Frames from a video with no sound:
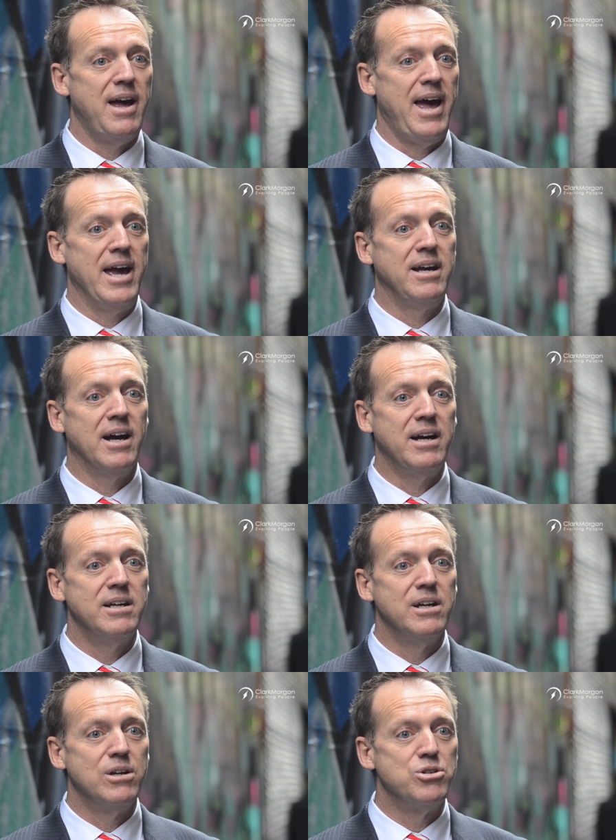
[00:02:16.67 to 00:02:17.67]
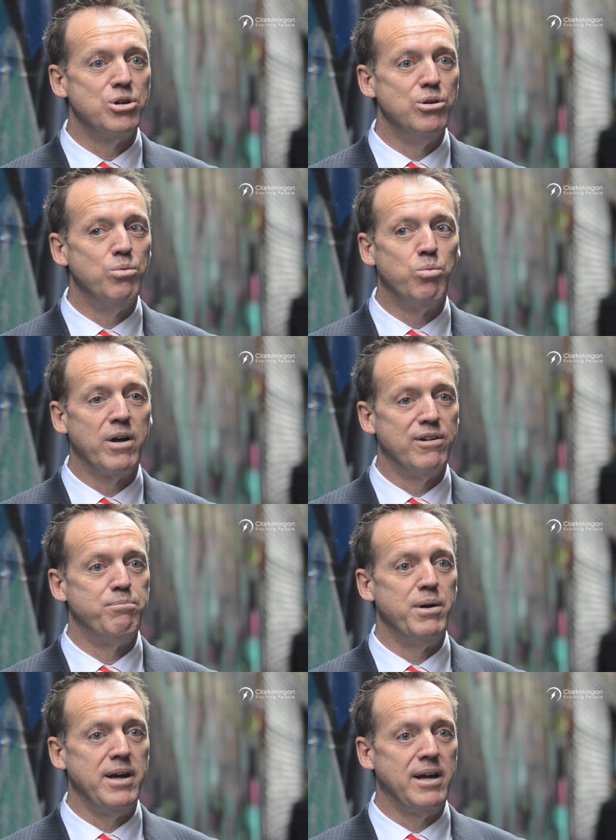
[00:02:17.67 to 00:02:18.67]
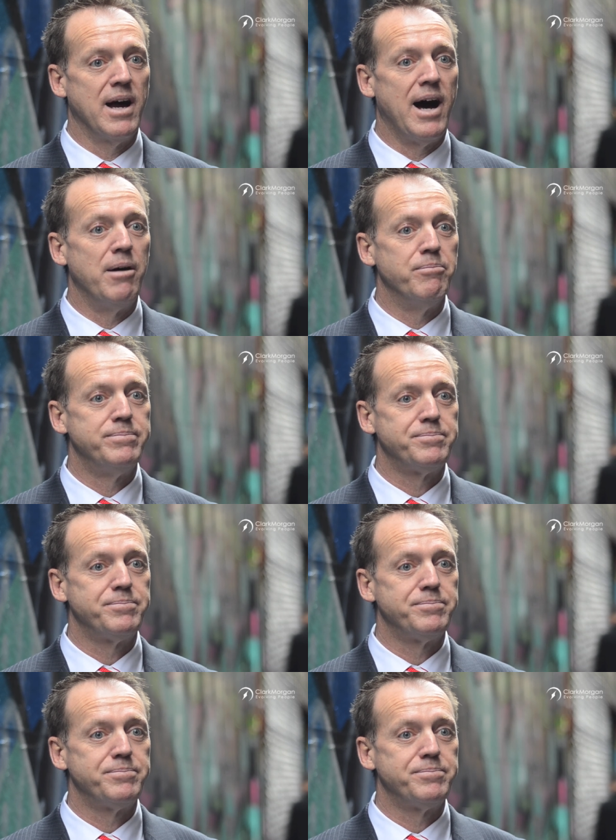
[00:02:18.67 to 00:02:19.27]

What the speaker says: anger, to one of being calm.